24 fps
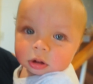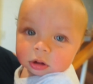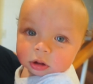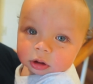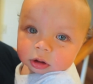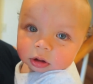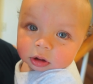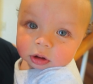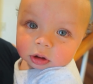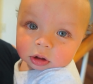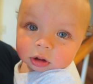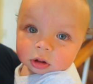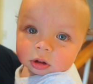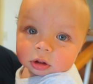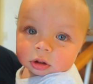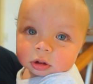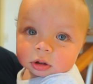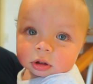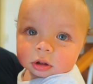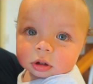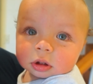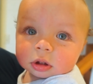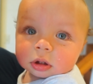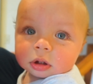Look at those blue
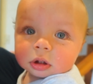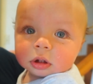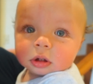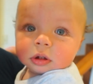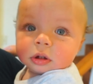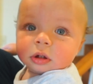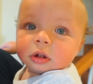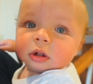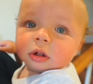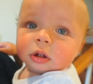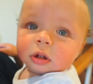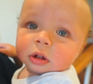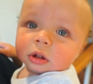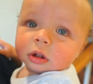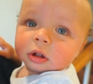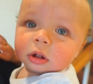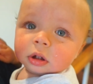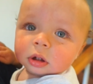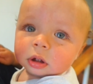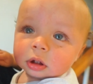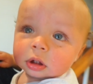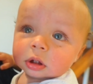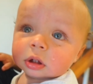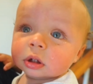eyes, dude.
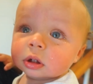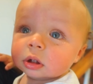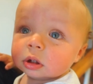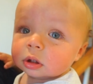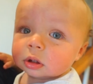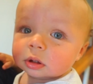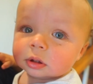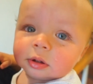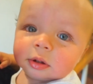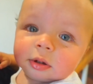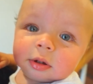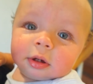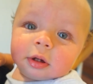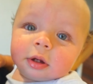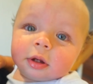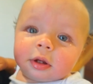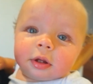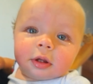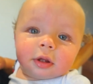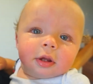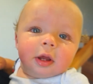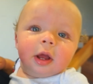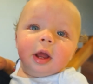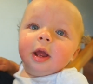
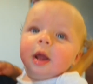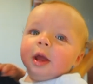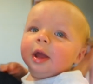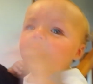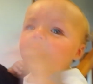Damn.